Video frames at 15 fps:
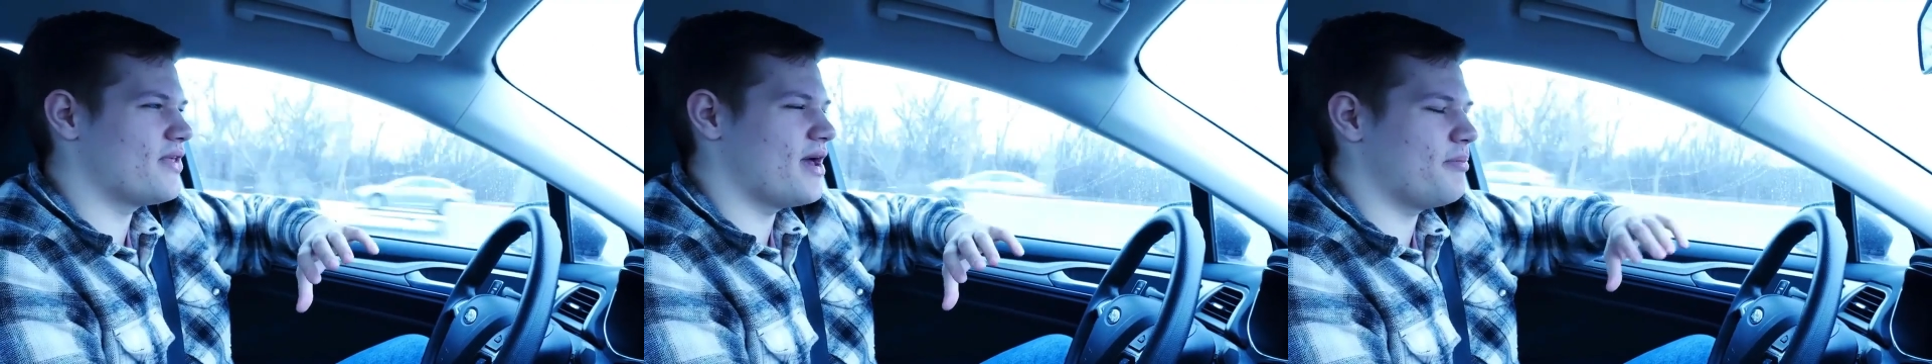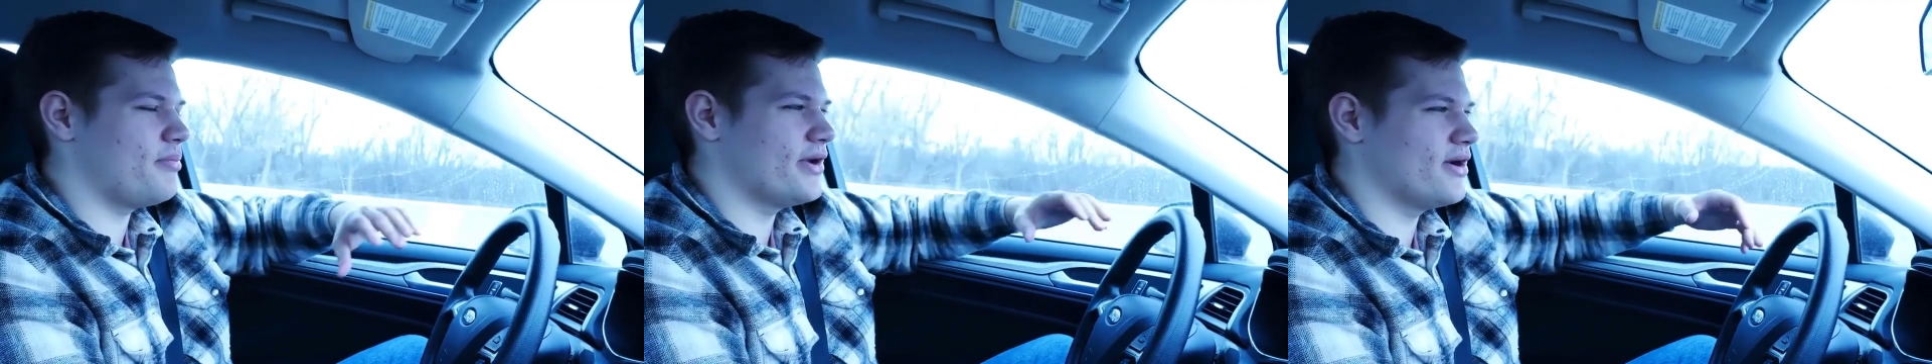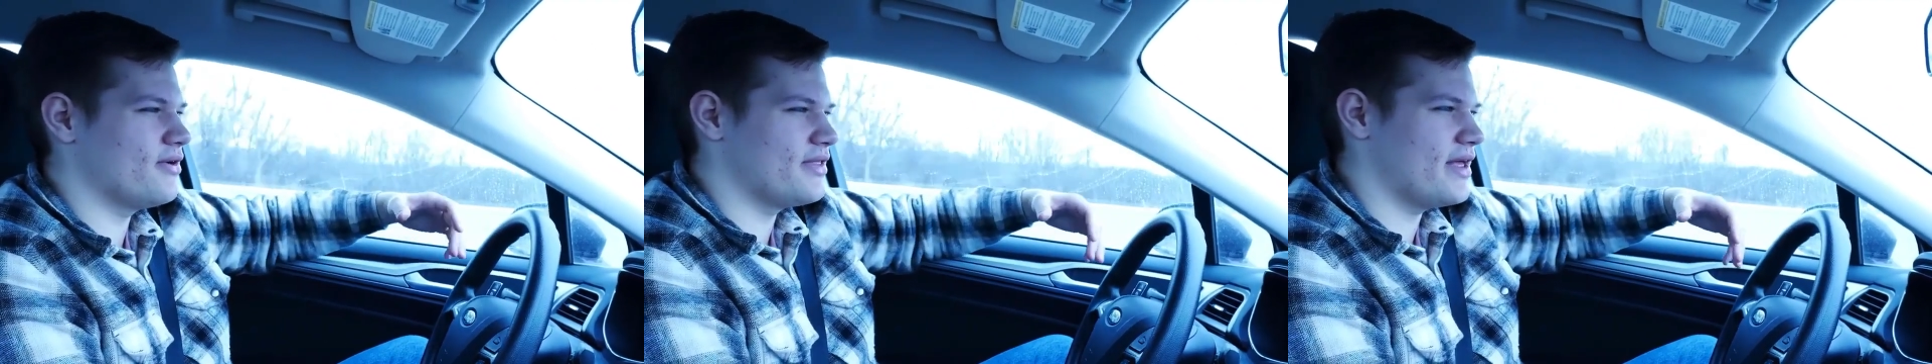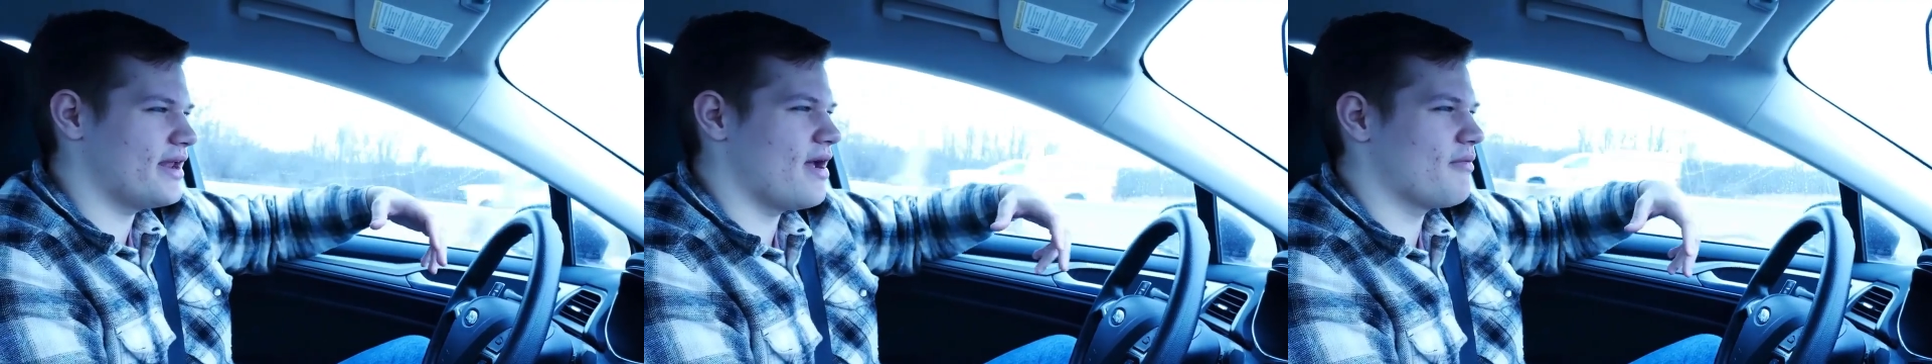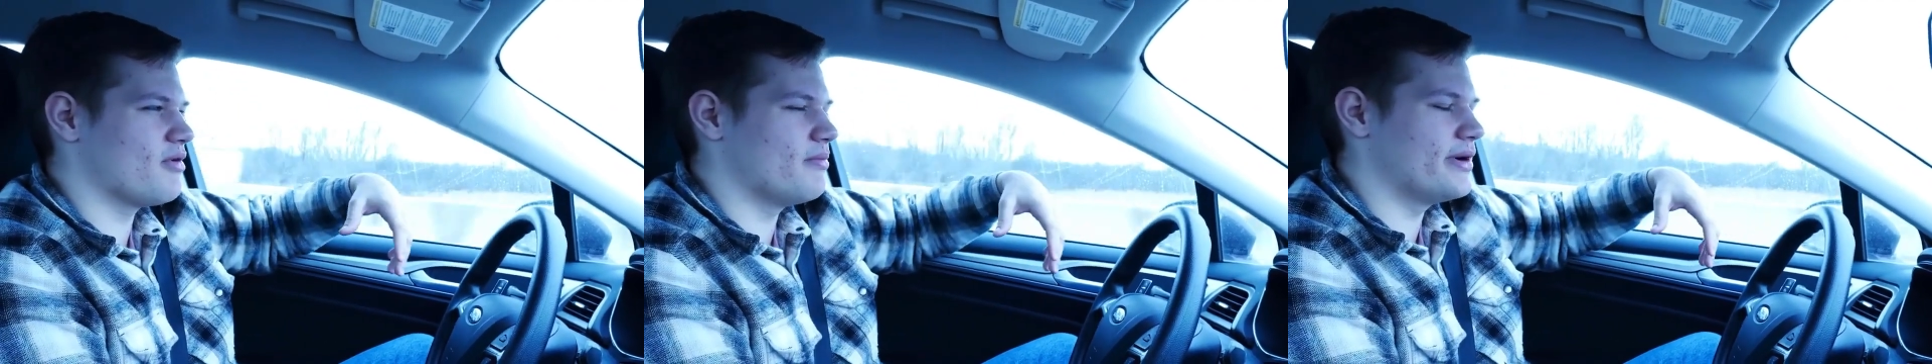that player
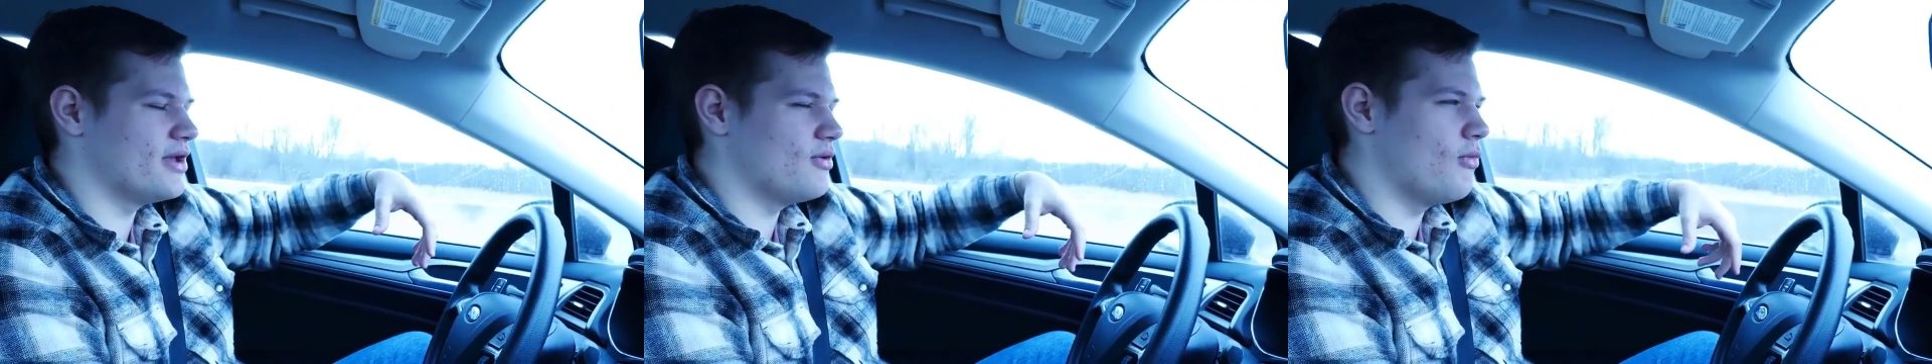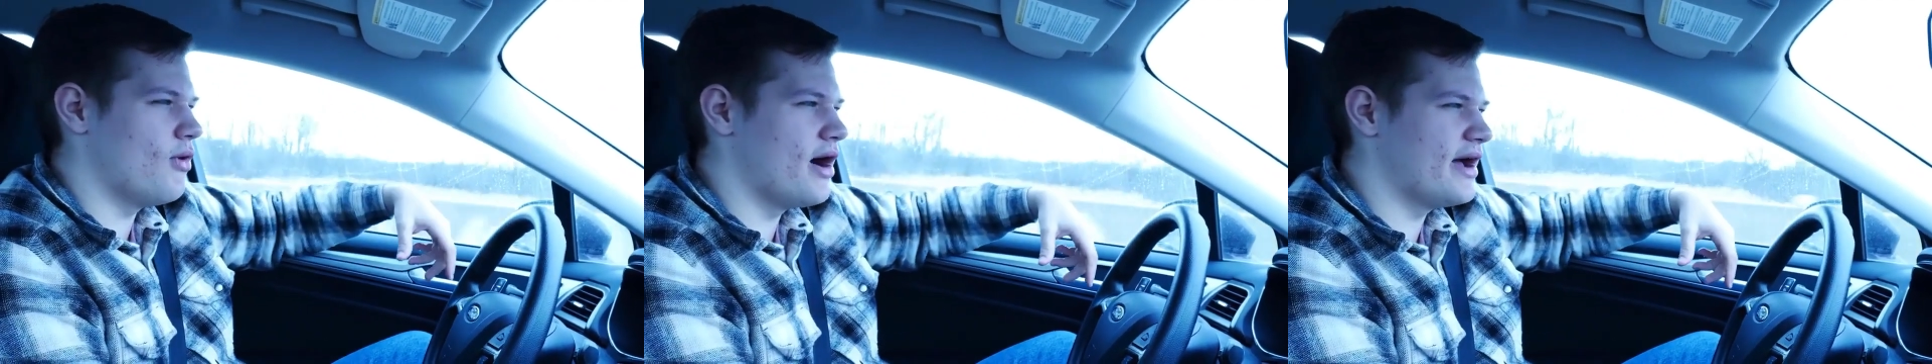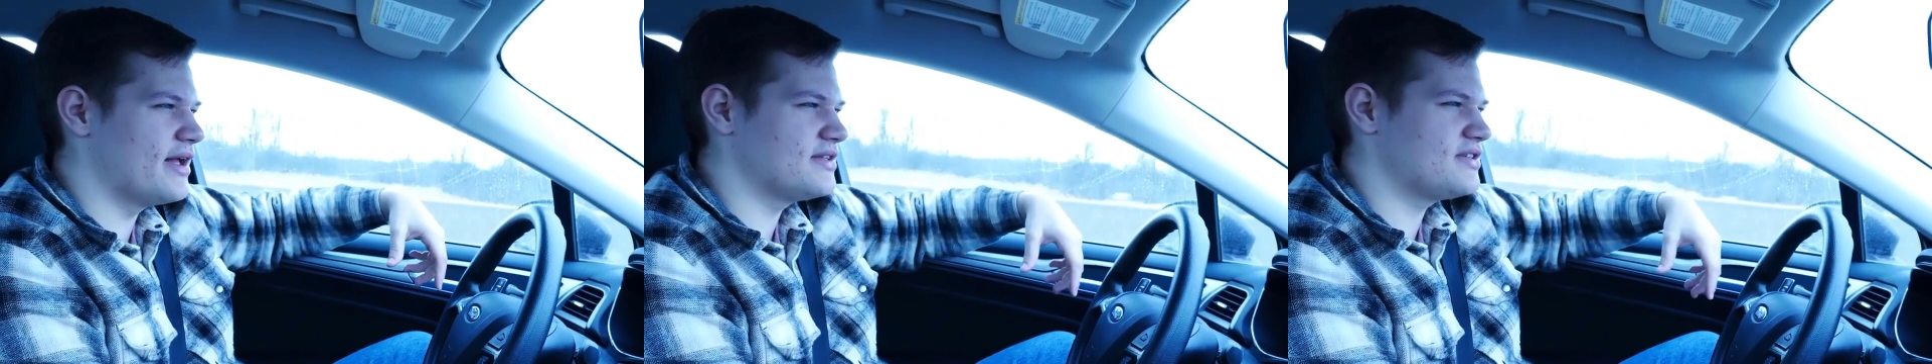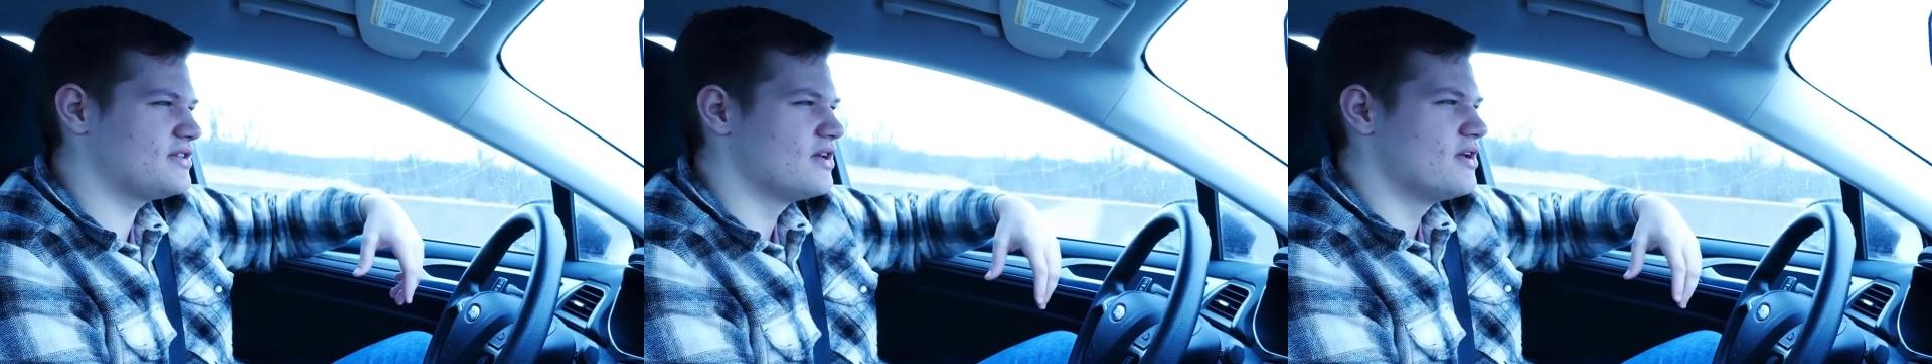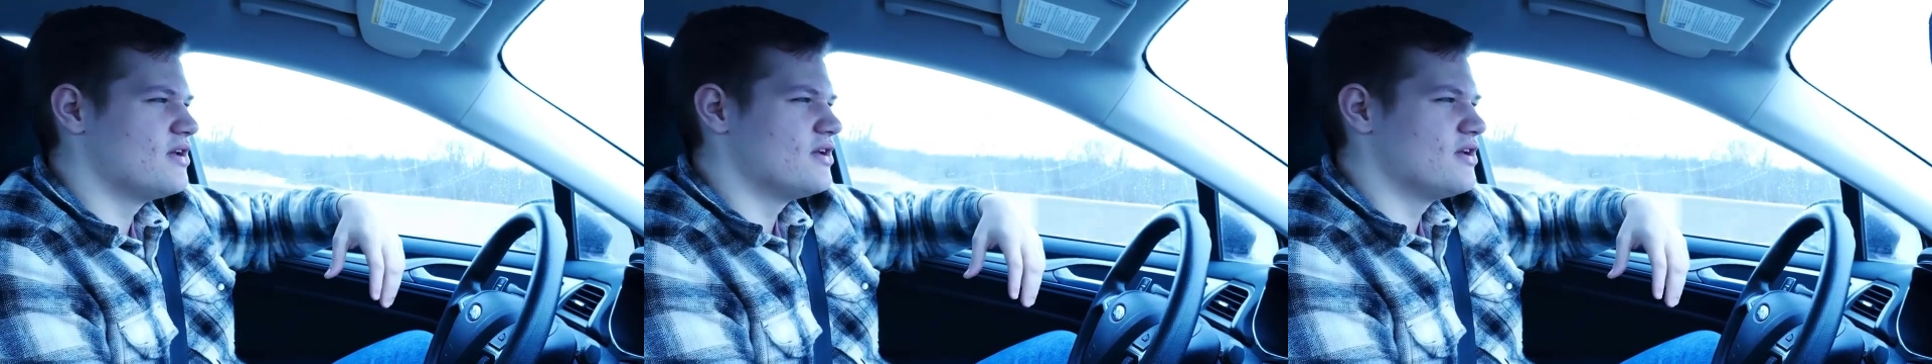that everybody wants.